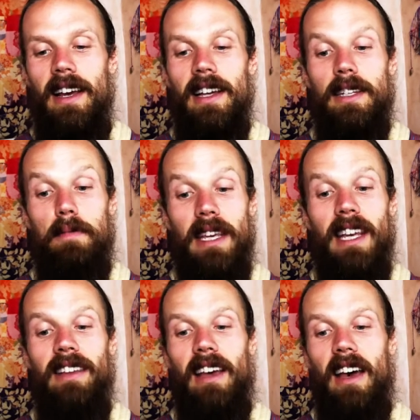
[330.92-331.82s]

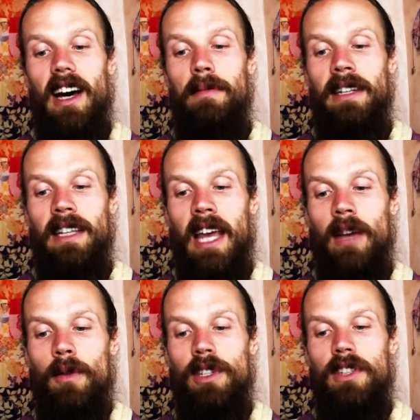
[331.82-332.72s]
speaking the common
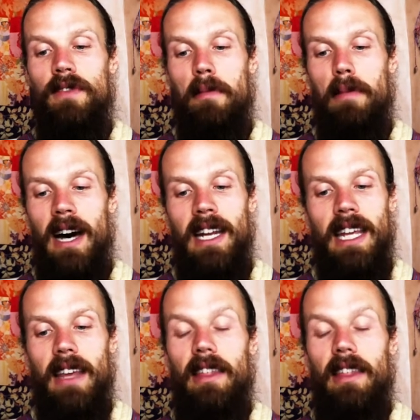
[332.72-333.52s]
language of the body